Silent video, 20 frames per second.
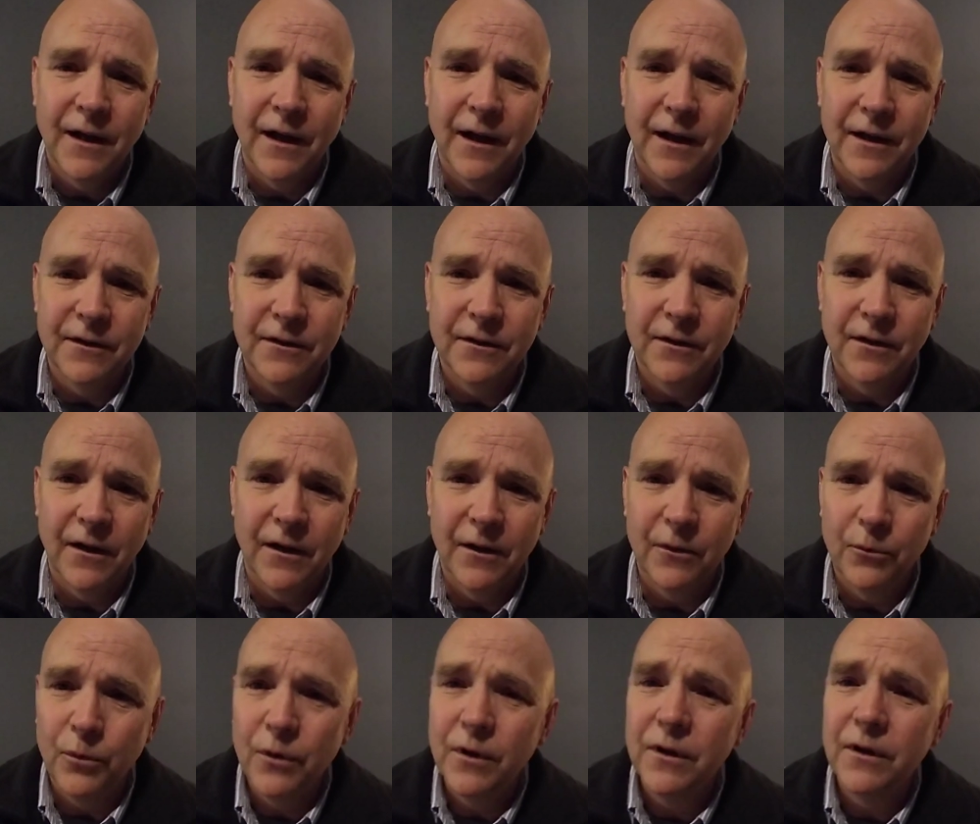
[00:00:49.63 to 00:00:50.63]
And
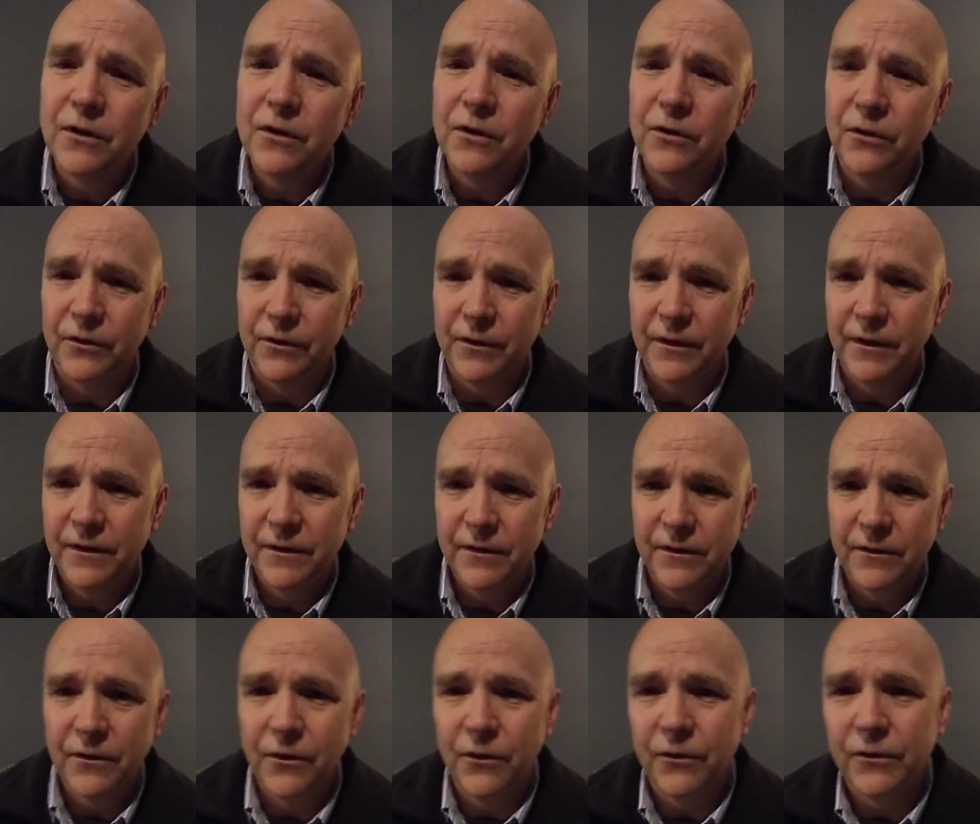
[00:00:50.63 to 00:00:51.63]
I will include in
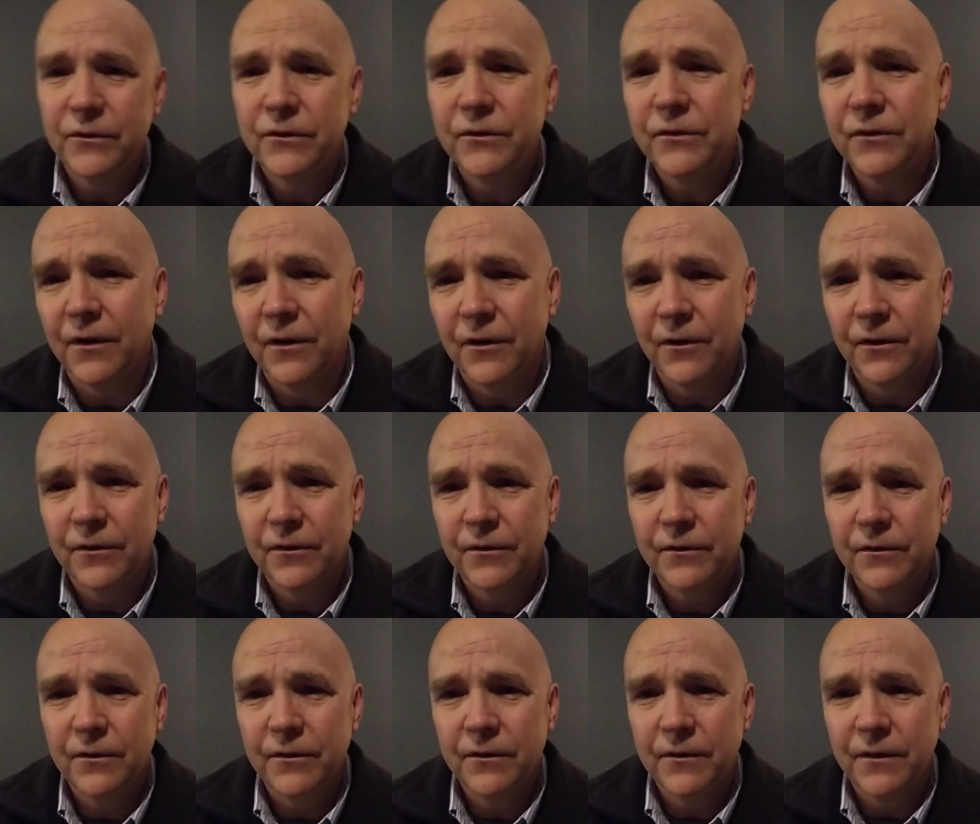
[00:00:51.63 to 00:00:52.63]
the notes uh,
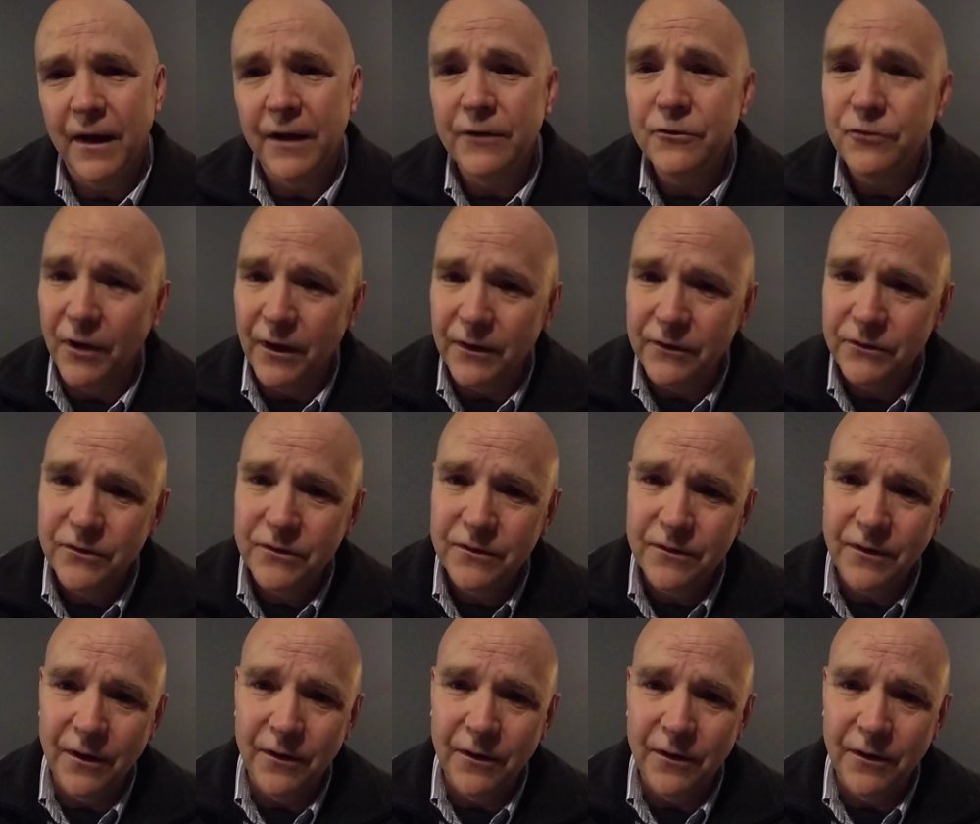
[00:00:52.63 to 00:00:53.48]
the address.